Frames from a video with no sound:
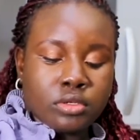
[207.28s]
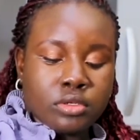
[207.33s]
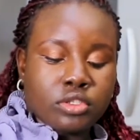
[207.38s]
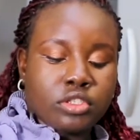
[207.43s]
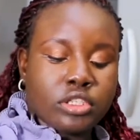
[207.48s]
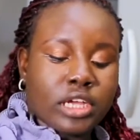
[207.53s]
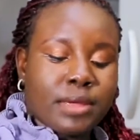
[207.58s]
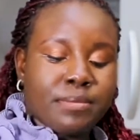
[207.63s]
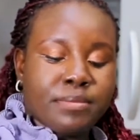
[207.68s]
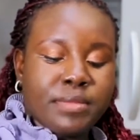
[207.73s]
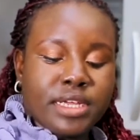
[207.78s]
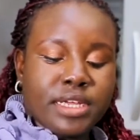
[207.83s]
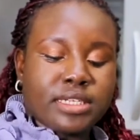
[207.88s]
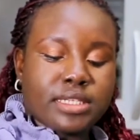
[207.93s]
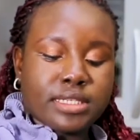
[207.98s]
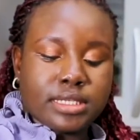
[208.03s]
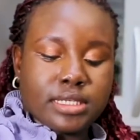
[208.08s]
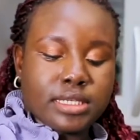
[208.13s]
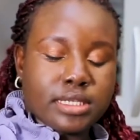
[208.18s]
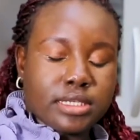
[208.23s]
So I mix
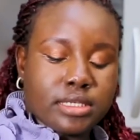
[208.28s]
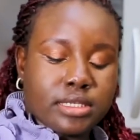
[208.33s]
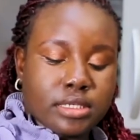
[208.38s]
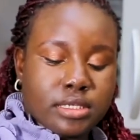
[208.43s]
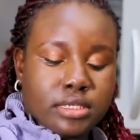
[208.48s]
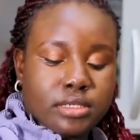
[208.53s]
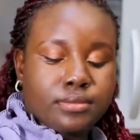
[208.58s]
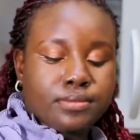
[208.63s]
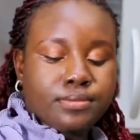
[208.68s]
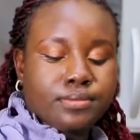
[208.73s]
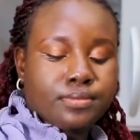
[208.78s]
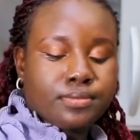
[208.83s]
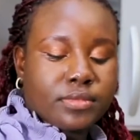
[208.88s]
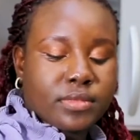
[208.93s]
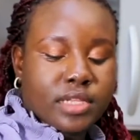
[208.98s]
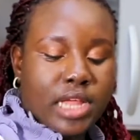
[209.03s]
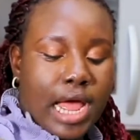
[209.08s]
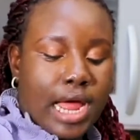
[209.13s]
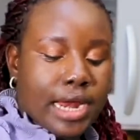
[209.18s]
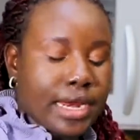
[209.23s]
this in,
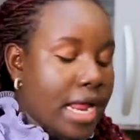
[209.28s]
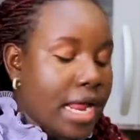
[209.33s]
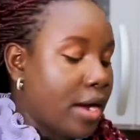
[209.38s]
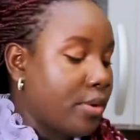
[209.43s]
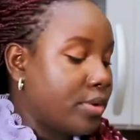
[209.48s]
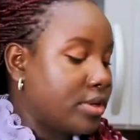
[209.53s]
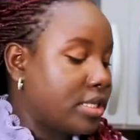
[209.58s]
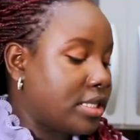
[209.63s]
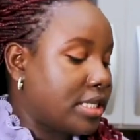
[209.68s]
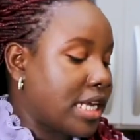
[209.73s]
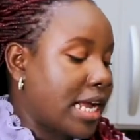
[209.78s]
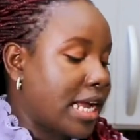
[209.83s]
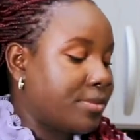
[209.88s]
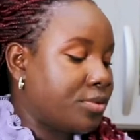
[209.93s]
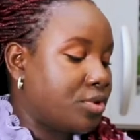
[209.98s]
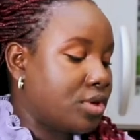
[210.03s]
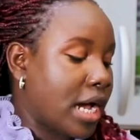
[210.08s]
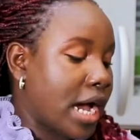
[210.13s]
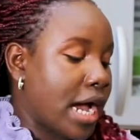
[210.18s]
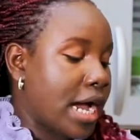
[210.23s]
and now it's time
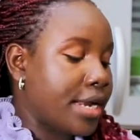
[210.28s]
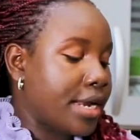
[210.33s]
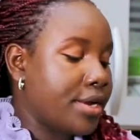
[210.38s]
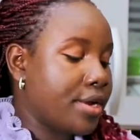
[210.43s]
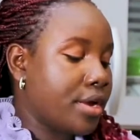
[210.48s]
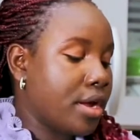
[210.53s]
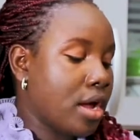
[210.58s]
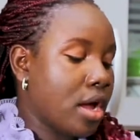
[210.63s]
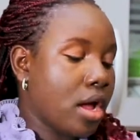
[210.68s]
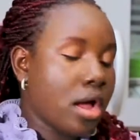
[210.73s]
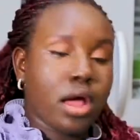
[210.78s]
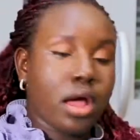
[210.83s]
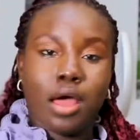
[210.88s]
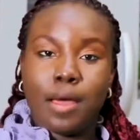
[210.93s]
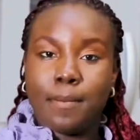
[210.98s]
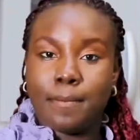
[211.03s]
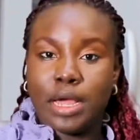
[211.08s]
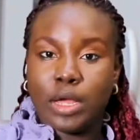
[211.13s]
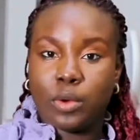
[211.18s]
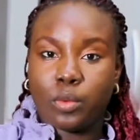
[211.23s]
to add
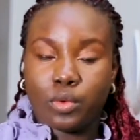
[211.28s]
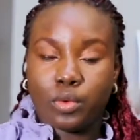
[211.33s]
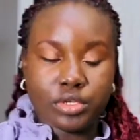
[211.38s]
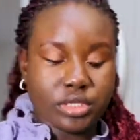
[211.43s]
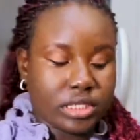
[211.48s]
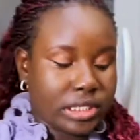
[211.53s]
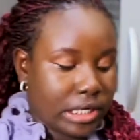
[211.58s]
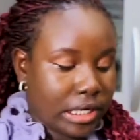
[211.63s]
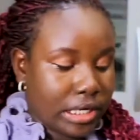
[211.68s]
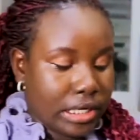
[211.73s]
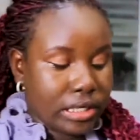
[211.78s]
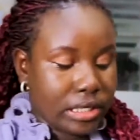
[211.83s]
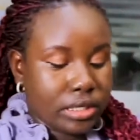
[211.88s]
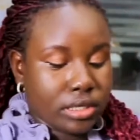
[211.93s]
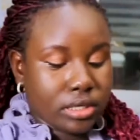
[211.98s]
my water.